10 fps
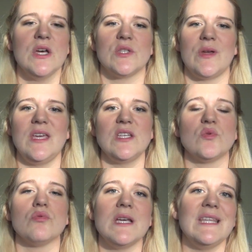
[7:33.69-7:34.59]
So I think it's
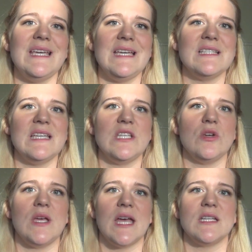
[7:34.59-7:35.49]
really easy
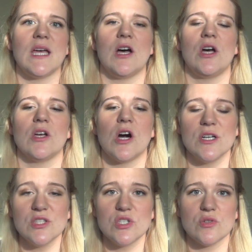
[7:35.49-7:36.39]
to get a
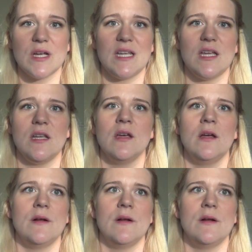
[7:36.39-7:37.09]
concentrated